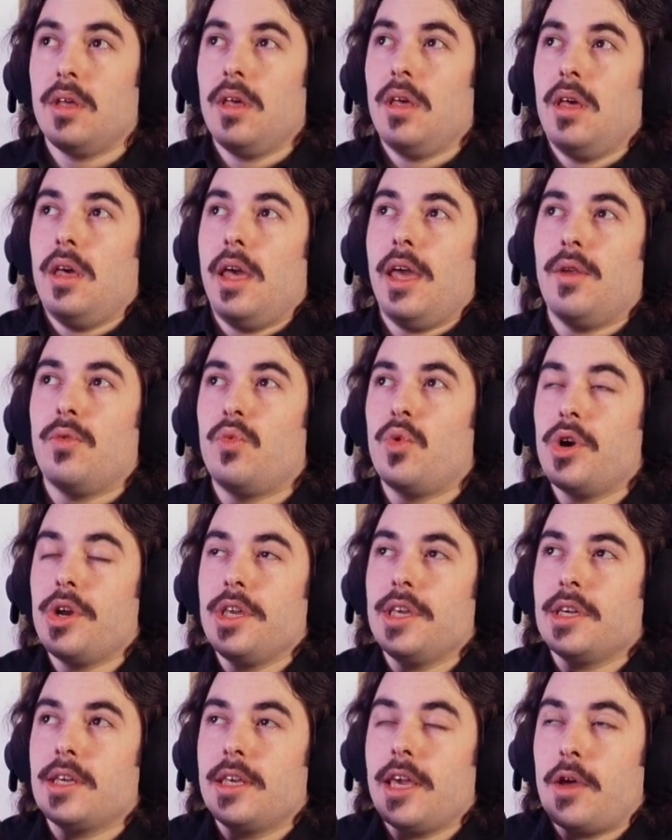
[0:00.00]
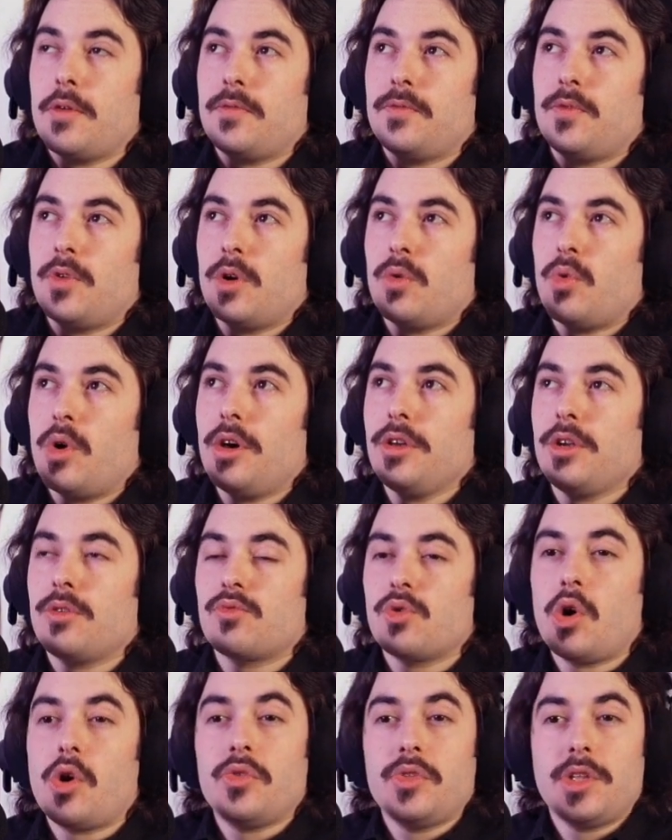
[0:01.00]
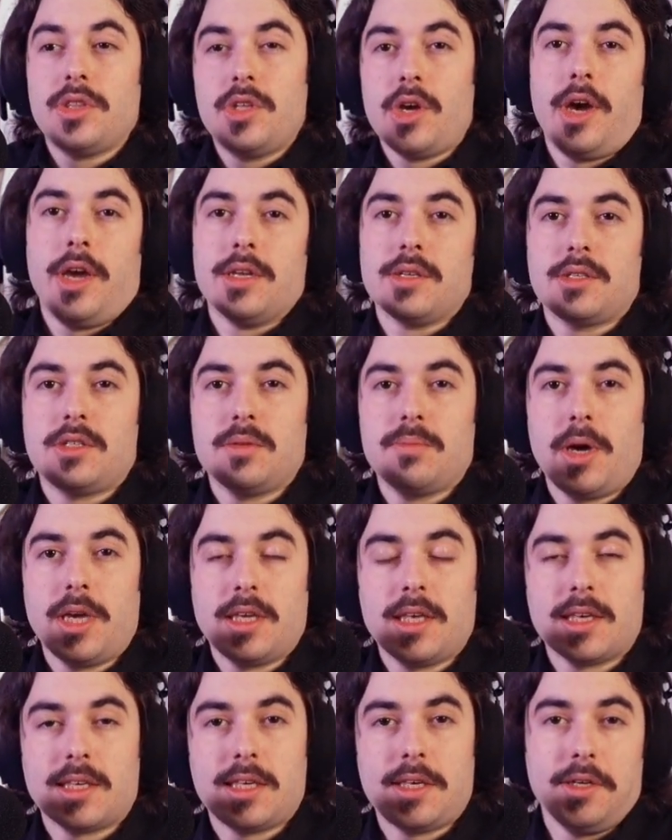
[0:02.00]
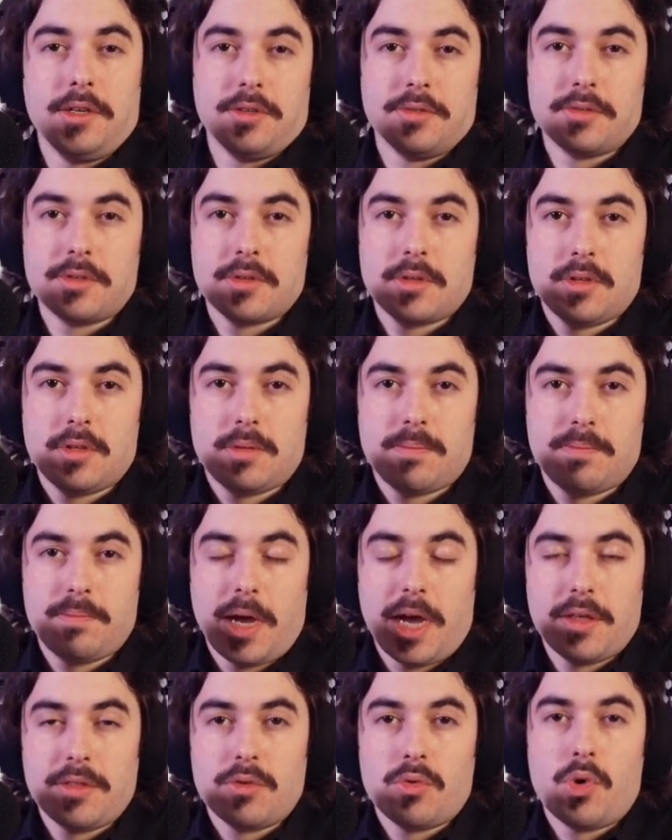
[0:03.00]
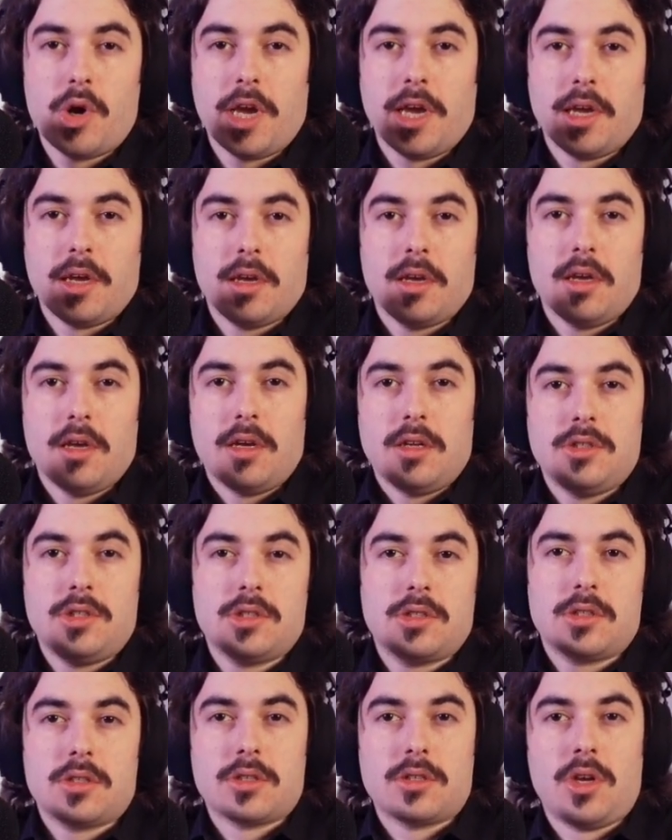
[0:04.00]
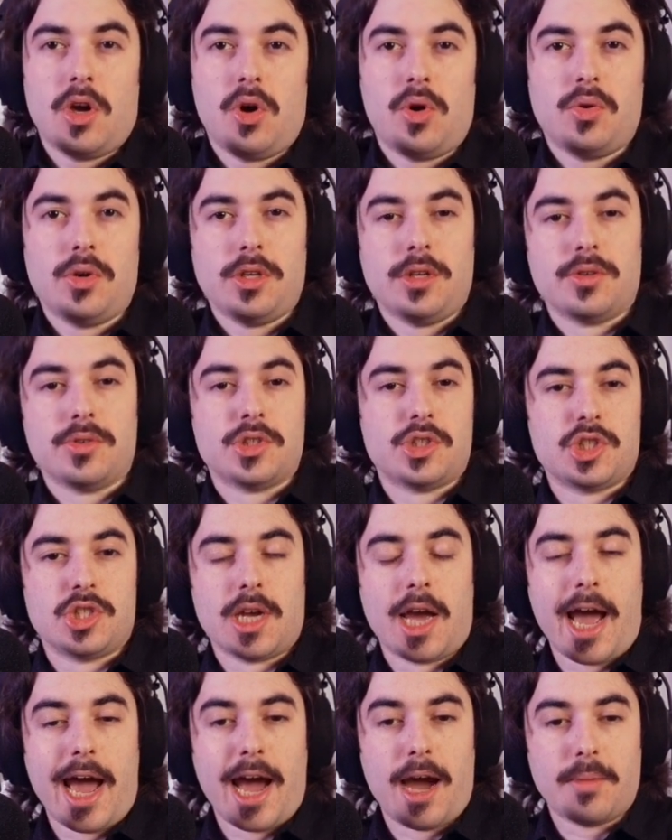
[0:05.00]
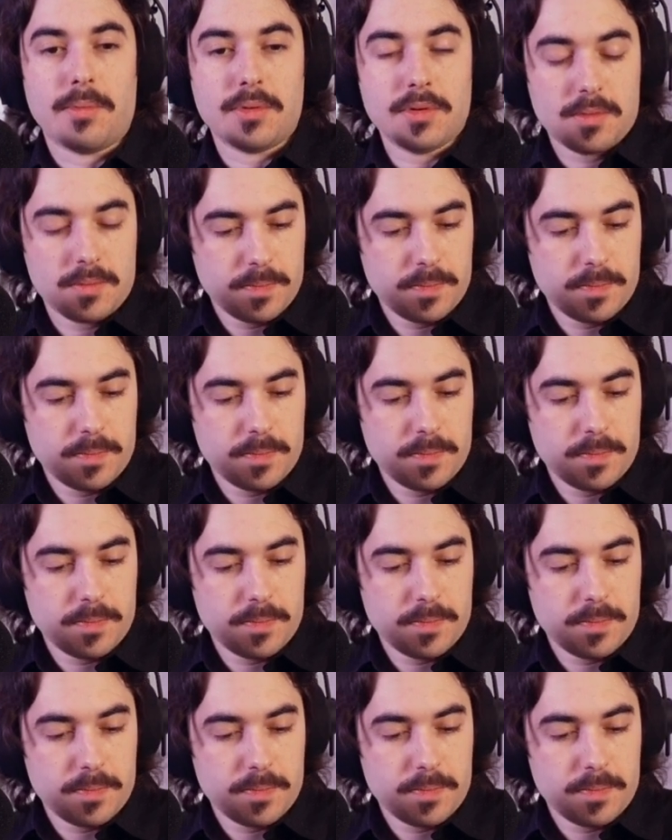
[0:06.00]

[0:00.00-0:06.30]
And what do you get? Well, you're rolling the dice. You might get killed, by the way, just to go to your job.